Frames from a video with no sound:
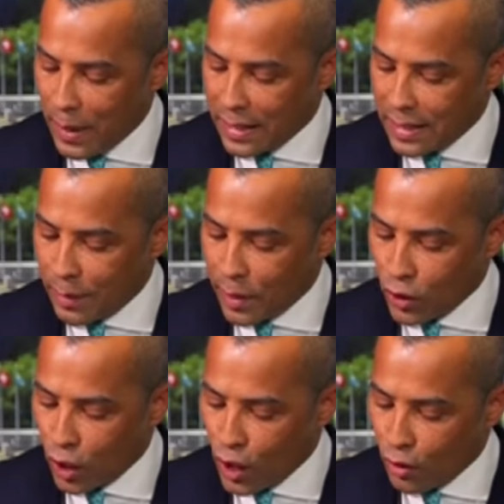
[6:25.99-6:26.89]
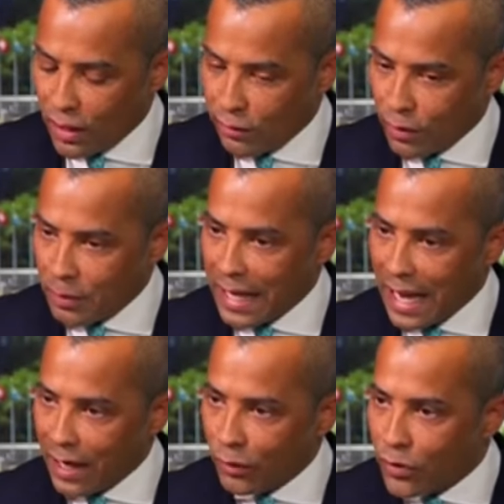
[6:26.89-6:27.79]
pandemic, not only from a
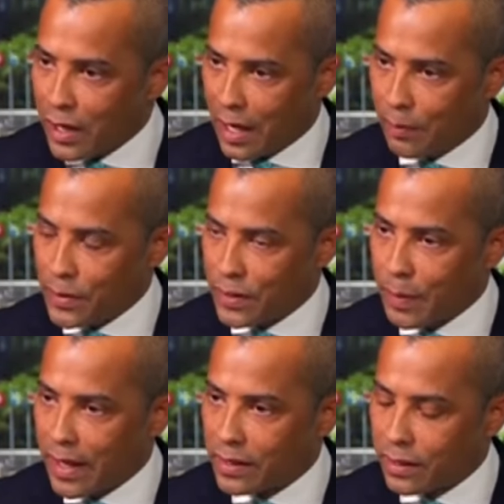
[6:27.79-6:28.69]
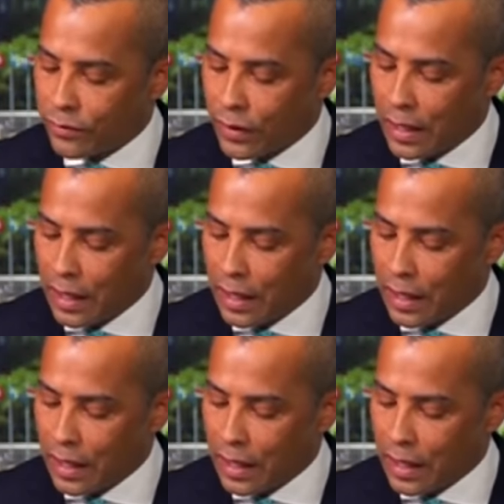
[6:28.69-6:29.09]
healthcare perspective,